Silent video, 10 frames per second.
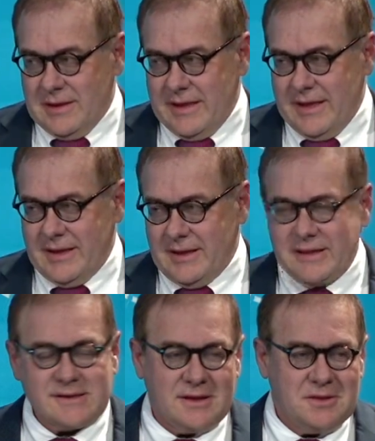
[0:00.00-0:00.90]
And he
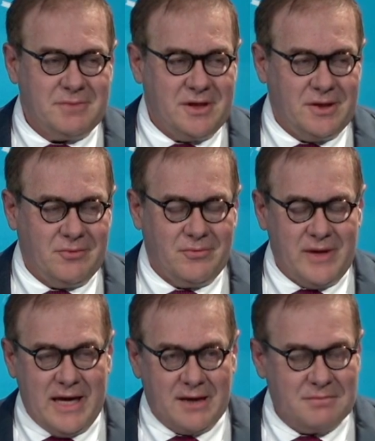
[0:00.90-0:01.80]
said to me when we
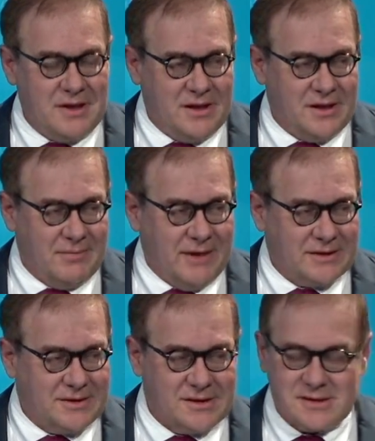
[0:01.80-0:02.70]
had a meeting
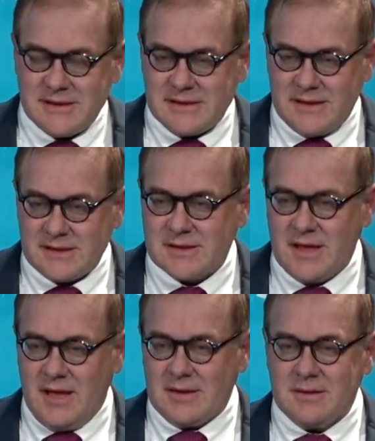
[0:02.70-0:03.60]
about this, he said,
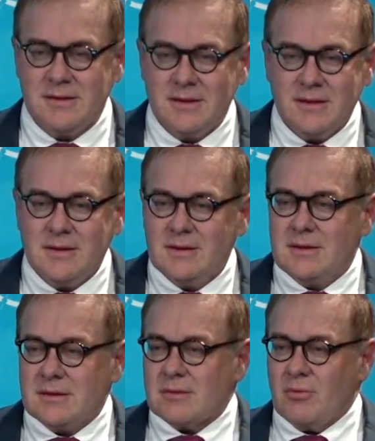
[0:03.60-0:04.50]
Scott,
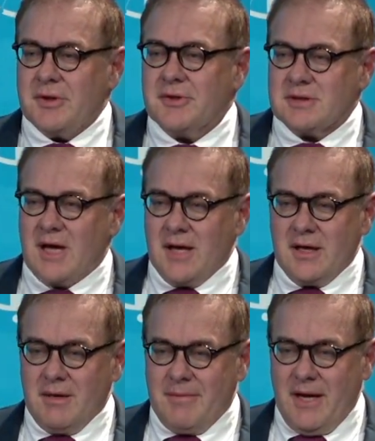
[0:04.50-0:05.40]
what you're
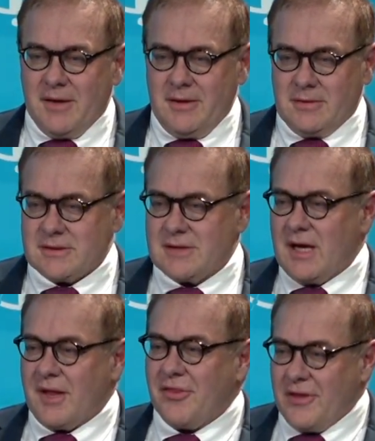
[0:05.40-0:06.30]
talking about here is
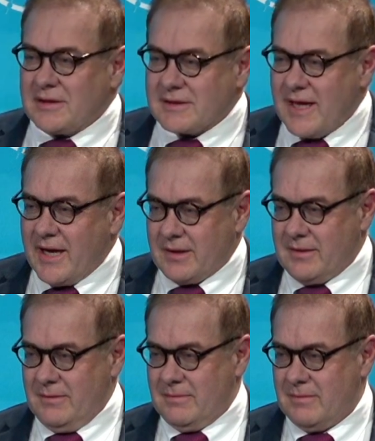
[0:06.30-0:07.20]
not a think tank.
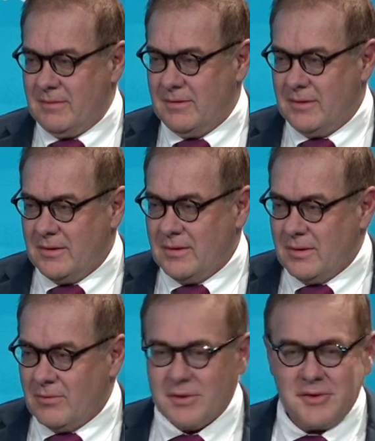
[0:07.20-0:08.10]

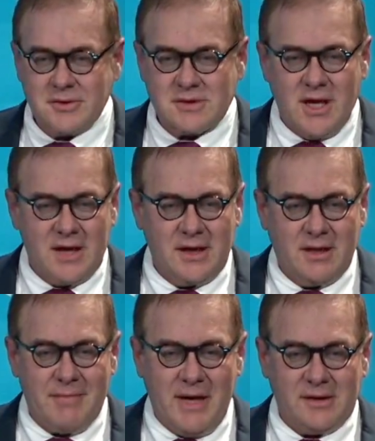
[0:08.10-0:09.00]
What you're talking
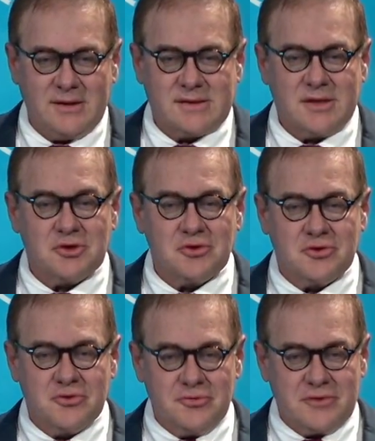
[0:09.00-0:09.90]
about is a
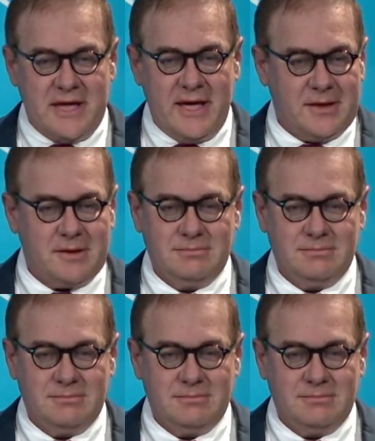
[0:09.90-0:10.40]
do tank.